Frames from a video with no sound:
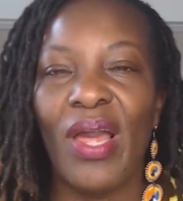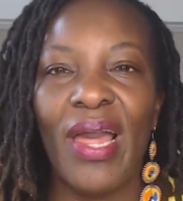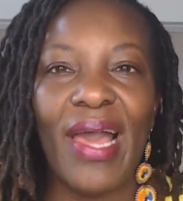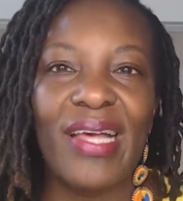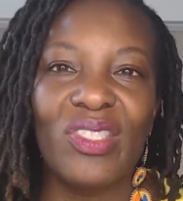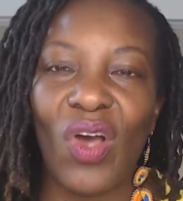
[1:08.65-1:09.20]

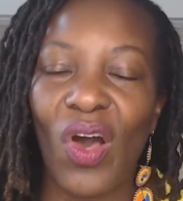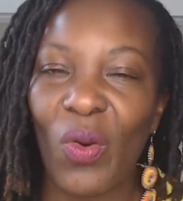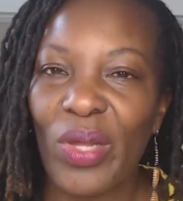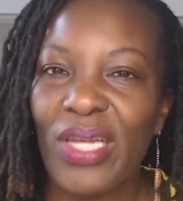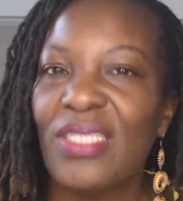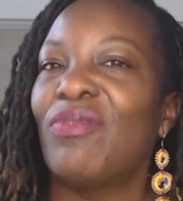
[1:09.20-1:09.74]
As
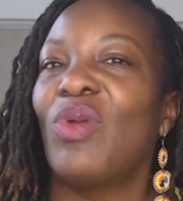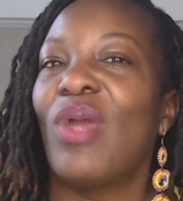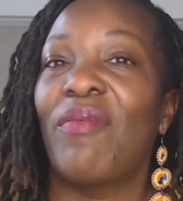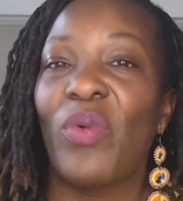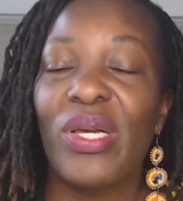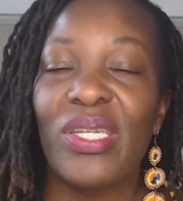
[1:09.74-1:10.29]
always, if you have
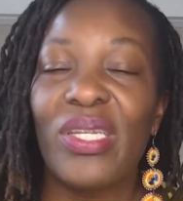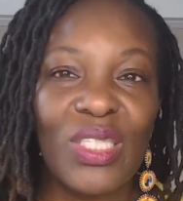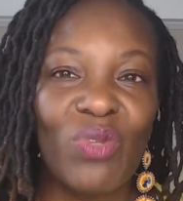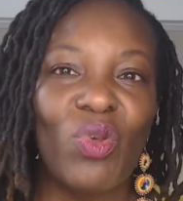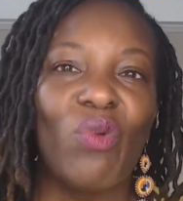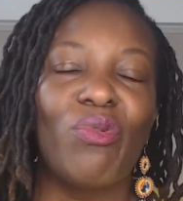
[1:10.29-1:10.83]
questions,
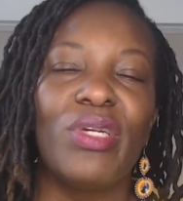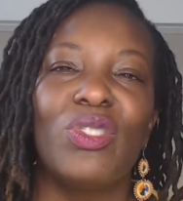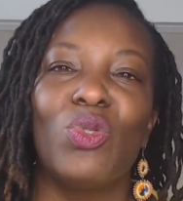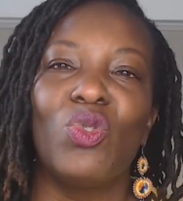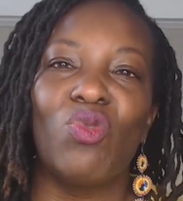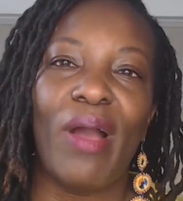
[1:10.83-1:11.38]
feel free to
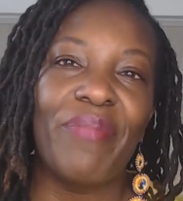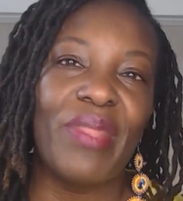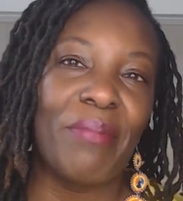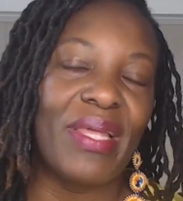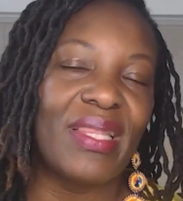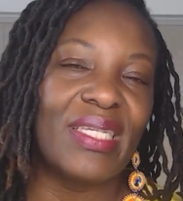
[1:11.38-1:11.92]
drop them
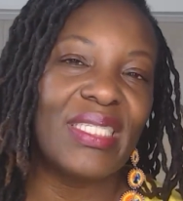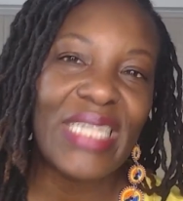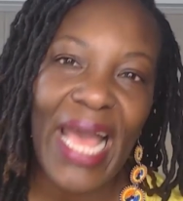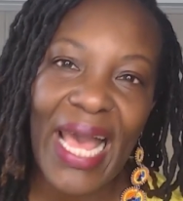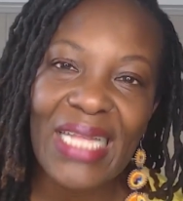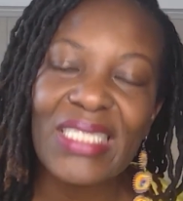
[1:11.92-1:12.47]
in the
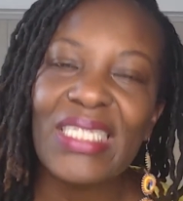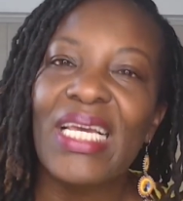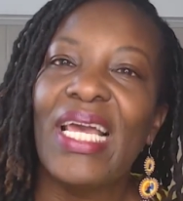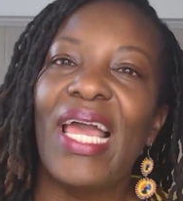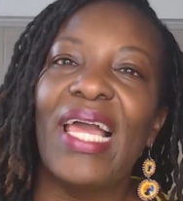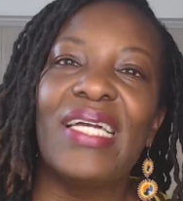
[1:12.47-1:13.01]
chat
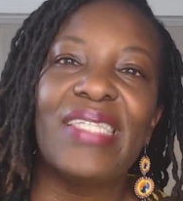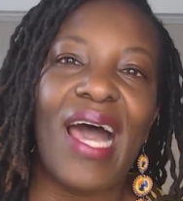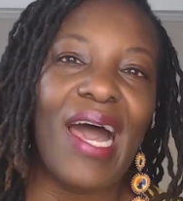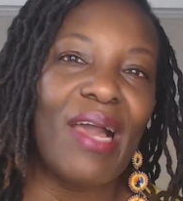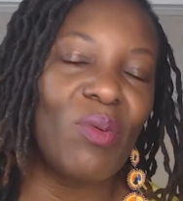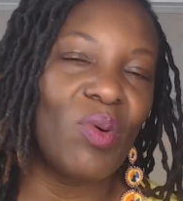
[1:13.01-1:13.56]
and
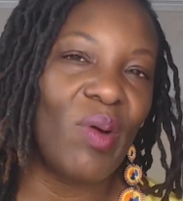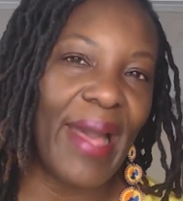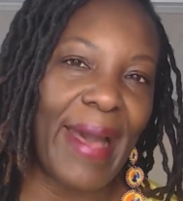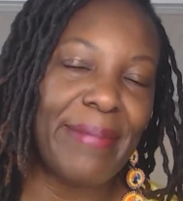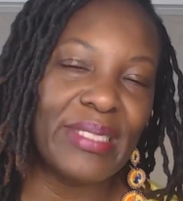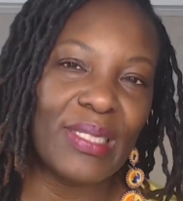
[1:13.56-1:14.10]
I will
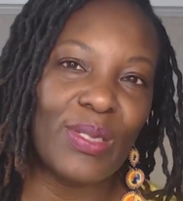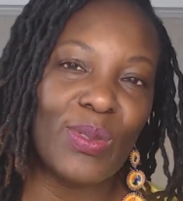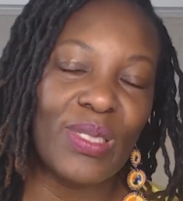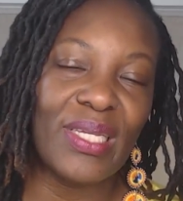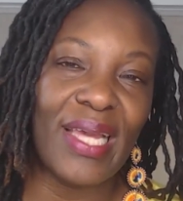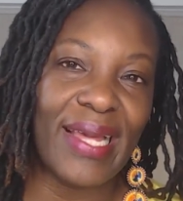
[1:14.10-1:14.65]

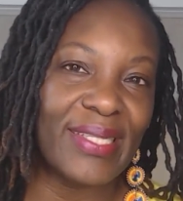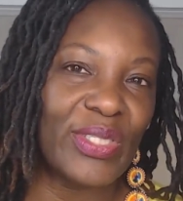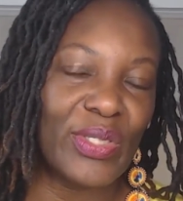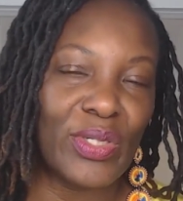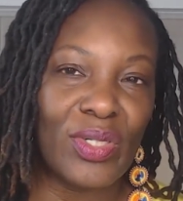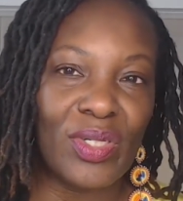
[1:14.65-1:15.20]
absolutely
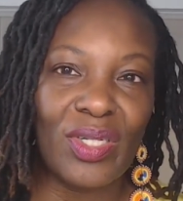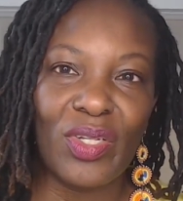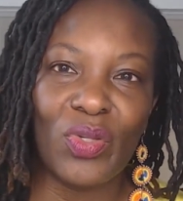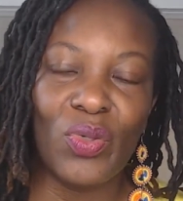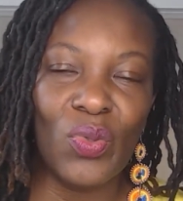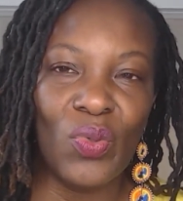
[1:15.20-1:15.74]
answer
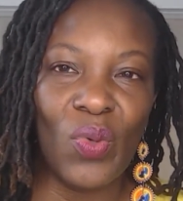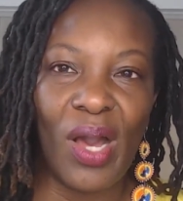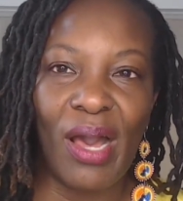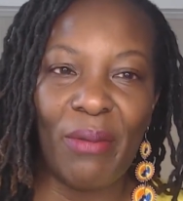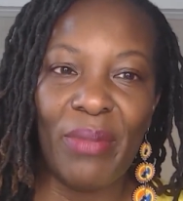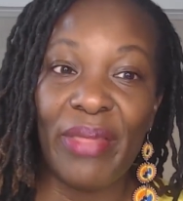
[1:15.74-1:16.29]
you
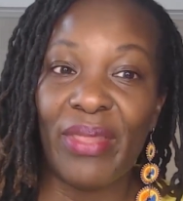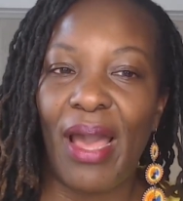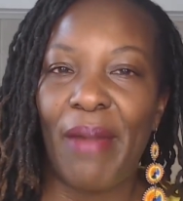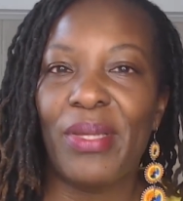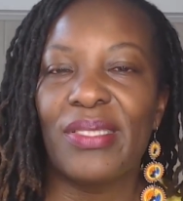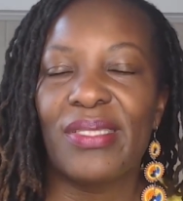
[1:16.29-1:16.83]
in the
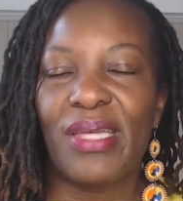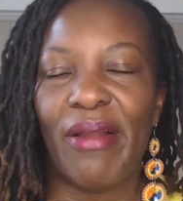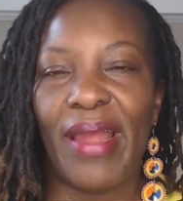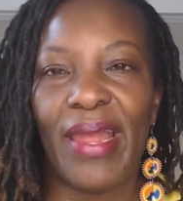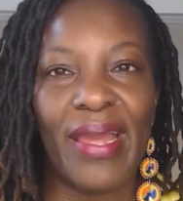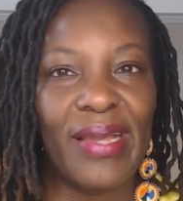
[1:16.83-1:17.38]
comments, all
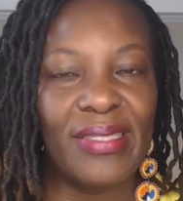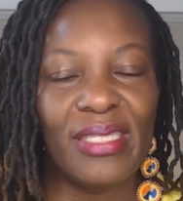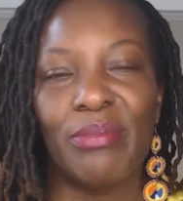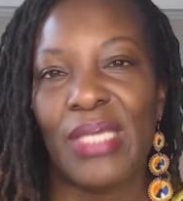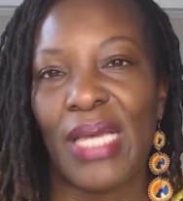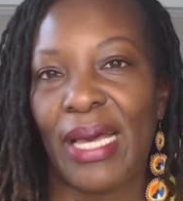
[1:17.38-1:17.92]
right? And
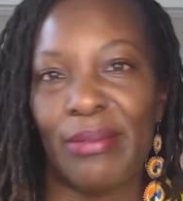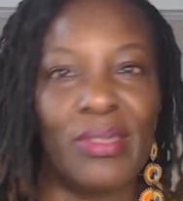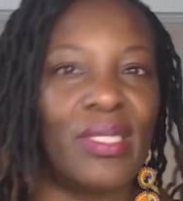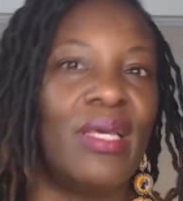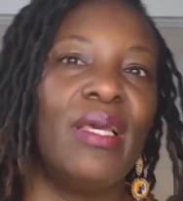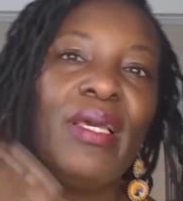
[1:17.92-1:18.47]
sometimes
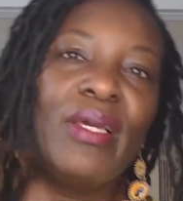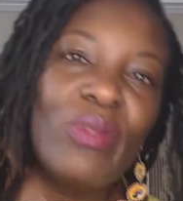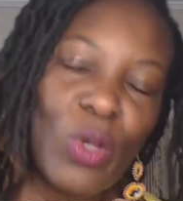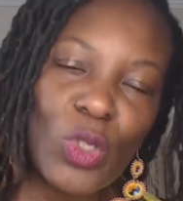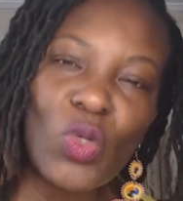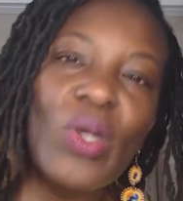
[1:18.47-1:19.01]

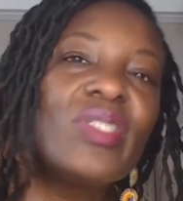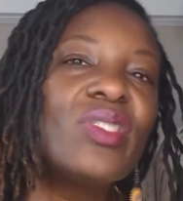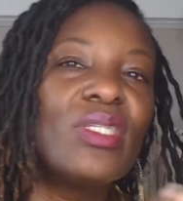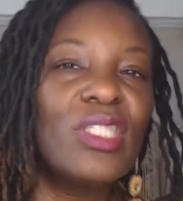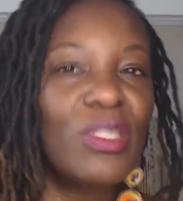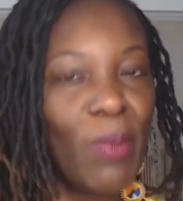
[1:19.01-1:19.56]
those
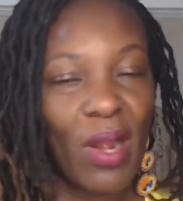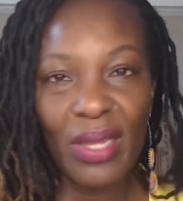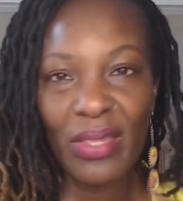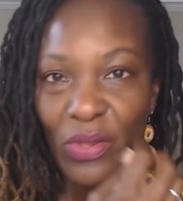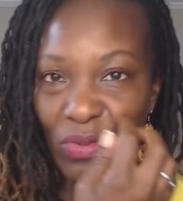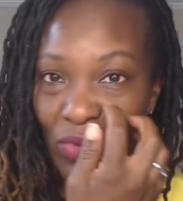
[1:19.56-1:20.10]
questions spark
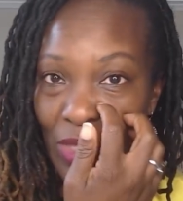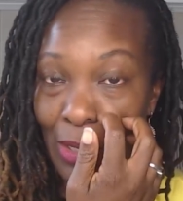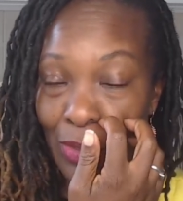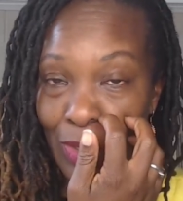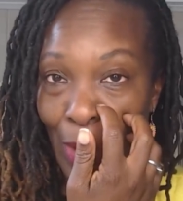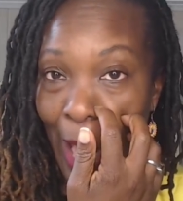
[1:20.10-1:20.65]
another video,
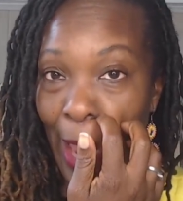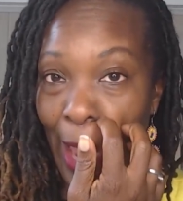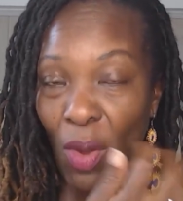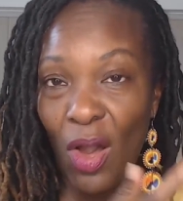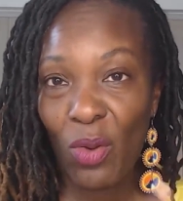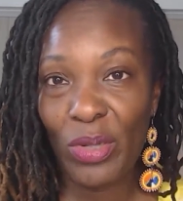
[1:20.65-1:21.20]
so I am
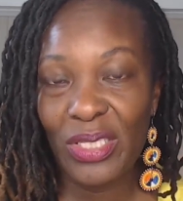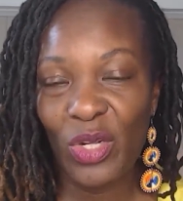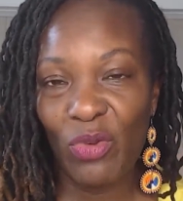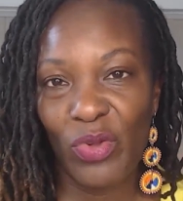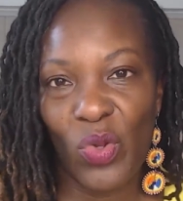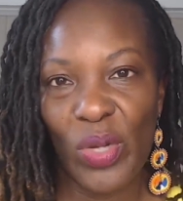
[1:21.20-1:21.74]
always here for
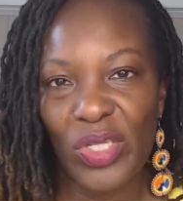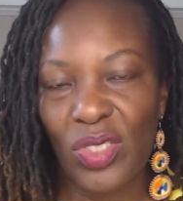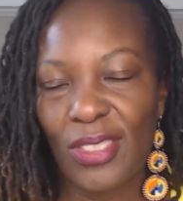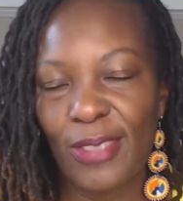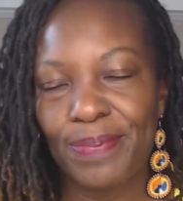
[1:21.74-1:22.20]
the questions.